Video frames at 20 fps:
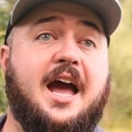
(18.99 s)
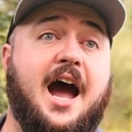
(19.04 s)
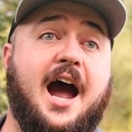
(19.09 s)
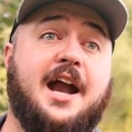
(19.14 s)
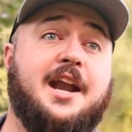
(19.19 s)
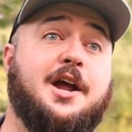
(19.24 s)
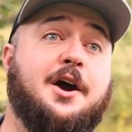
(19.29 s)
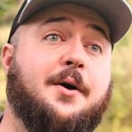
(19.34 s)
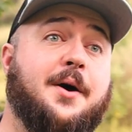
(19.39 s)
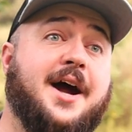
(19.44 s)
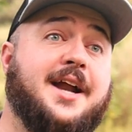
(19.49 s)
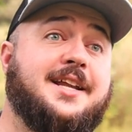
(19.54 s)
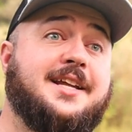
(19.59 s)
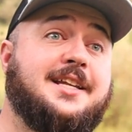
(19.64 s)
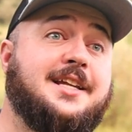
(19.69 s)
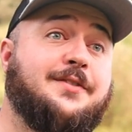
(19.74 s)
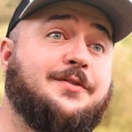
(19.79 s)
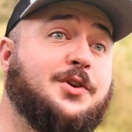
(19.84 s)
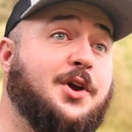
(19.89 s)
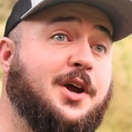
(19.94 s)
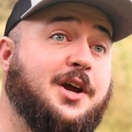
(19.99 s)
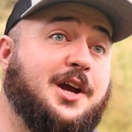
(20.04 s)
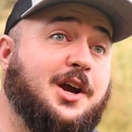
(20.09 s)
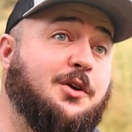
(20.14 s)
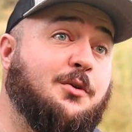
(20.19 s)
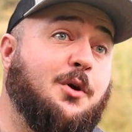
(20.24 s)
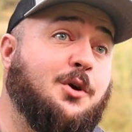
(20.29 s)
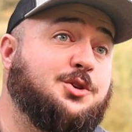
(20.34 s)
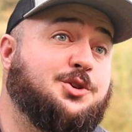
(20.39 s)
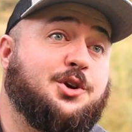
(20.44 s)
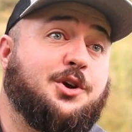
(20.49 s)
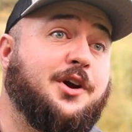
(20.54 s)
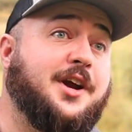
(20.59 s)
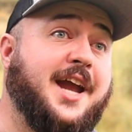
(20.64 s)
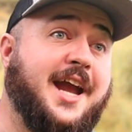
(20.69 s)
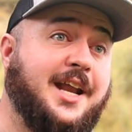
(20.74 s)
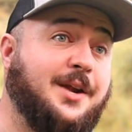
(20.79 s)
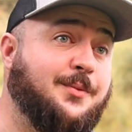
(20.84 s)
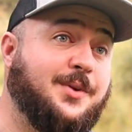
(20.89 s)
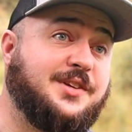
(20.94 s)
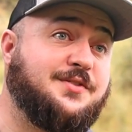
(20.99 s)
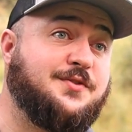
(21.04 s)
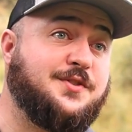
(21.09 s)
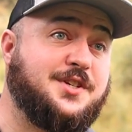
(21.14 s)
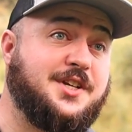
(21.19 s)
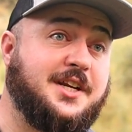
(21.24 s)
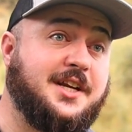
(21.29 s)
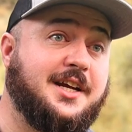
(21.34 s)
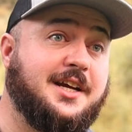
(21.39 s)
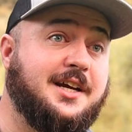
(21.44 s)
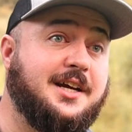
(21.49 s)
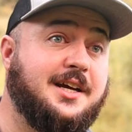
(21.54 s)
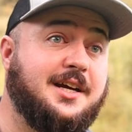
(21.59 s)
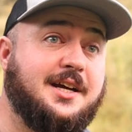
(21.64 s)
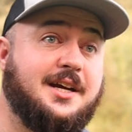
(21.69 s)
I know, I didn't even know you could grow sugar cane in West Virginia.